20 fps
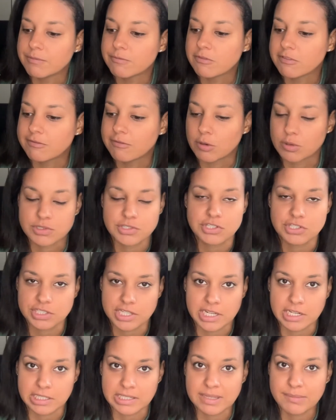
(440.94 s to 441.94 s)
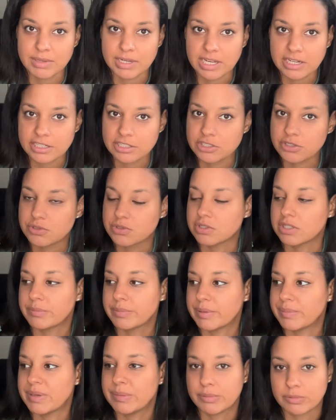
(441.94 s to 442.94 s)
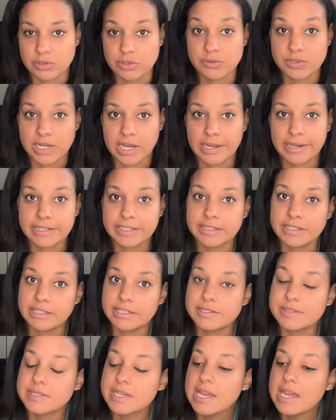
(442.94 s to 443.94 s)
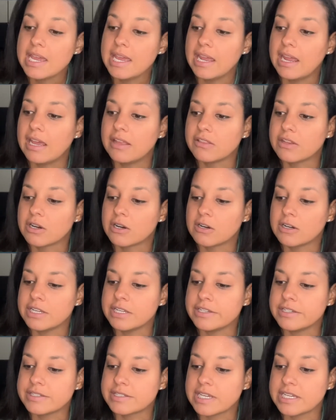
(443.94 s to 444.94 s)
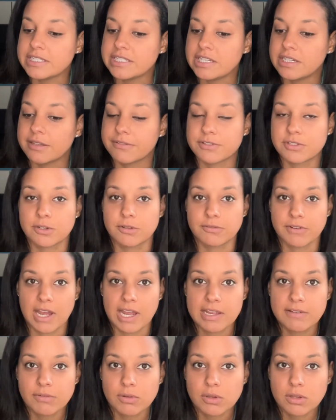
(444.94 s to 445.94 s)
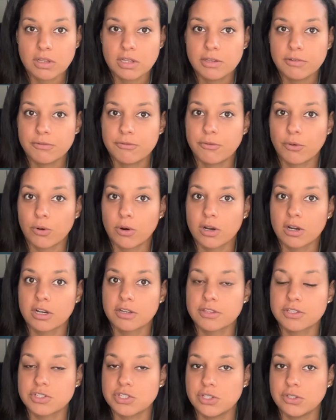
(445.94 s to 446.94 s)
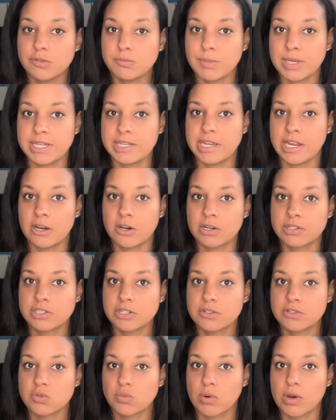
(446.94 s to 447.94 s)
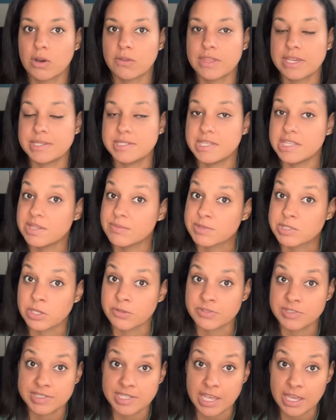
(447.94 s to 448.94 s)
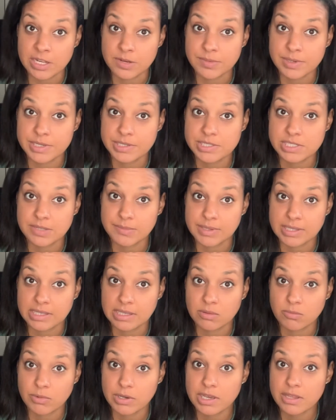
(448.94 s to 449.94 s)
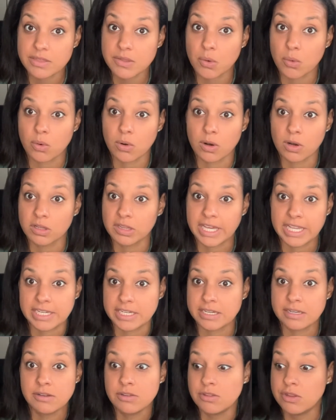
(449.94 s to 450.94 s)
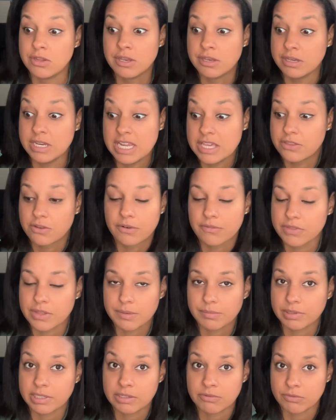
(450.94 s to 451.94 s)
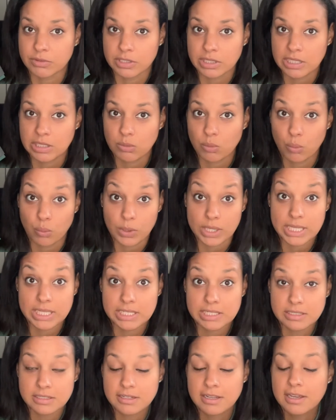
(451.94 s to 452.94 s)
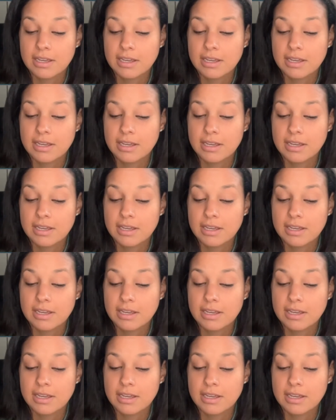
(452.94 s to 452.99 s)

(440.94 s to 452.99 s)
Folks just get eliminated usually, but people do die in this. And there is a need of survival for the two main characters, where they see themselves as enemies to begin with, or like neither of them can really win